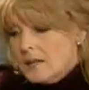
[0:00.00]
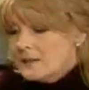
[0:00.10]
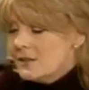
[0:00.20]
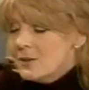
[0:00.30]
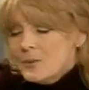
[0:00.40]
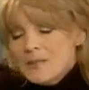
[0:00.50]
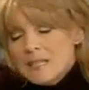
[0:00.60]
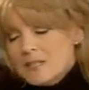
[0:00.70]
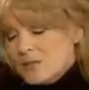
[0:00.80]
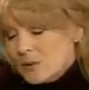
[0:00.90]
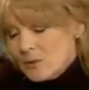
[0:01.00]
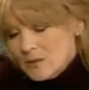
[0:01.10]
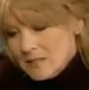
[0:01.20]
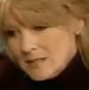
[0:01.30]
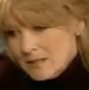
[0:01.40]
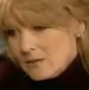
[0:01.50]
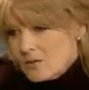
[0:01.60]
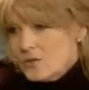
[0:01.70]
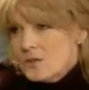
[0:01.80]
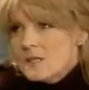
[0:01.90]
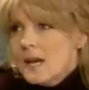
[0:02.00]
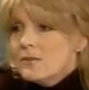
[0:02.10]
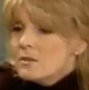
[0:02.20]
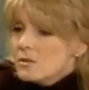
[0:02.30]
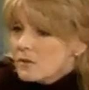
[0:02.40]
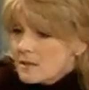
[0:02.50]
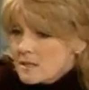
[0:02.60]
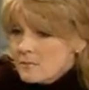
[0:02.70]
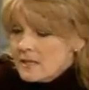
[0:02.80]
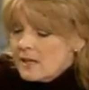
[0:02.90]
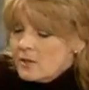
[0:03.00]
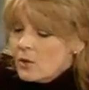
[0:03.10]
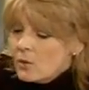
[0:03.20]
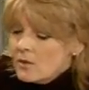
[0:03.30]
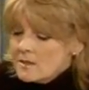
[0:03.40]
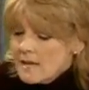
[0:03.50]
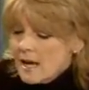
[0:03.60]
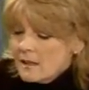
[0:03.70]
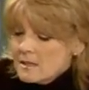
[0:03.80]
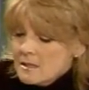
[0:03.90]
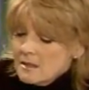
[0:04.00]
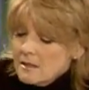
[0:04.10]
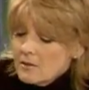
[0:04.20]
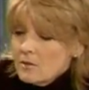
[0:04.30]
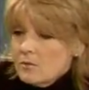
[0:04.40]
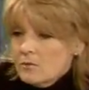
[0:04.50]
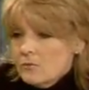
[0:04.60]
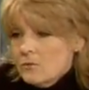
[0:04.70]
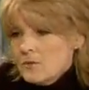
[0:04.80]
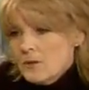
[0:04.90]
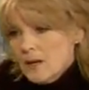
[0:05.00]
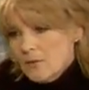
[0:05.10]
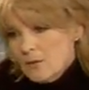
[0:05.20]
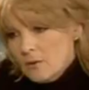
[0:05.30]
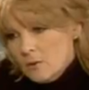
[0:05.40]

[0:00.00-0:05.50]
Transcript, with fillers: You don't need to know the details. You just have to trust me and know that Dallas and the other uniforms are out there